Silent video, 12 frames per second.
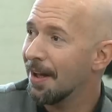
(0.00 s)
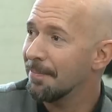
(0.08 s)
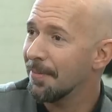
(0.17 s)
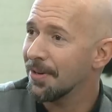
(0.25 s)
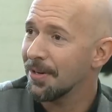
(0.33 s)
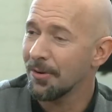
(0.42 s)

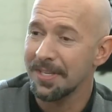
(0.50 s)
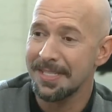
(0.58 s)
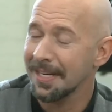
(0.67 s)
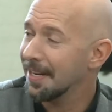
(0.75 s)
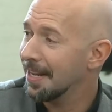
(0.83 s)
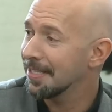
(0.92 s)
or the
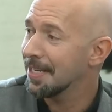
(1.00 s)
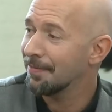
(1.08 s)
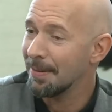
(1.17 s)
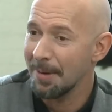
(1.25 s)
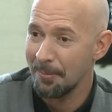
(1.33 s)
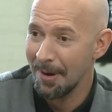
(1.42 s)
second hand stuff
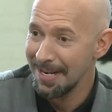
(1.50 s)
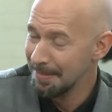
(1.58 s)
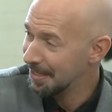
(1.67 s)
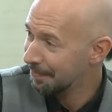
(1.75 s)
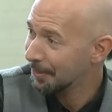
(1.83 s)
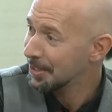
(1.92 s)
on my way to
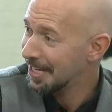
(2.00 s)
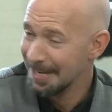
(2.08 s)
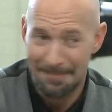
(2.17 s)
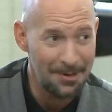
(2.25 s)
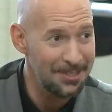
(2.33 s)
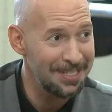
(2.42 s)
meet the first
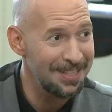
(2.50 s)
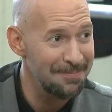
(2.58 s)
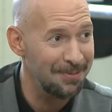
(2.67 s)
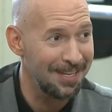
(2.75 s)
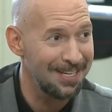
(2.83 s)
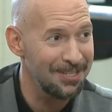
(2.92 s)
hand person on the
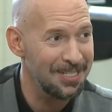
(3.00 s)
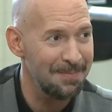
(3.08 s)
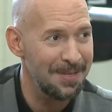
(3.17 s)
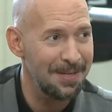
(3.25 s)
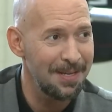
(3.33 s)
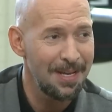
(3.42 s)
plane or yeah.
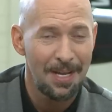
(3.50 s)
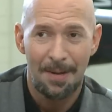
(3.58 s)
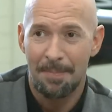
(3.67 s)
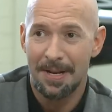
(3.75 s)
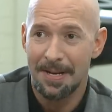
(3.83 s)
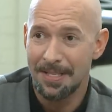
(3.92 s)
something.
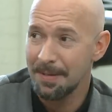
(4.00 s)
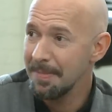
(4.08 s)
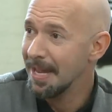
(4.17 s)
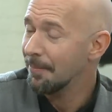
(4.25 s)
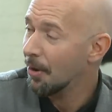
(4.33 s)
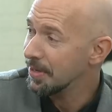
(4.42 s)
But to
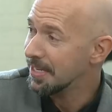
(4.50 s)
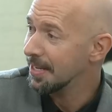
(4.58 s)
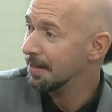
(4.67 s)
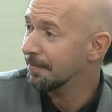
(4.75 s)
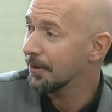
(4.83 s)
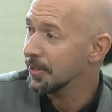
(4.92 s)
me, I'm always
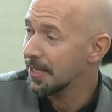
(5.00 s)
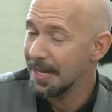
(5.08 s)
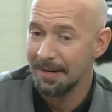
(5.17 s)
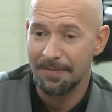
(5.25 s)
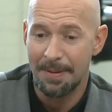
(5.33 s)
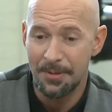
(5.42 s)
getting it
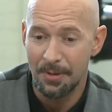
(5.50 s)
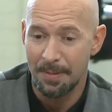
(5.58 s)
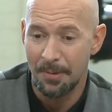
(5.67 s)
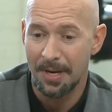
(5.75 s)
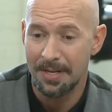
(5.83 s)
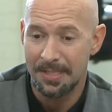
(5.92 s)
firsthand. If I'm doing a
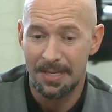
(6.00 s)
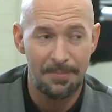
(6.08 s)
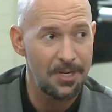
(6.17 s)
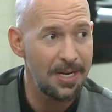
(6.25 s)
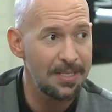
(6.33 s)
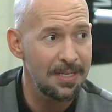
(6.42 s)
book on a
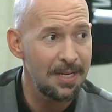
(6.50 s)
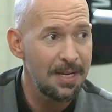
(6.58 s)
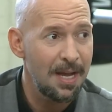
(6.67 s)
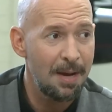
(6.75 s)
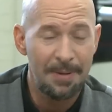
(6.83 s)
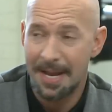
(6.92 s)
subject,
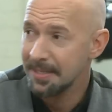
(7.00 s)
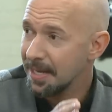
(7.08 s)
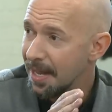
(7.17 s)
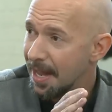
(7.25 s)
I'm going to ask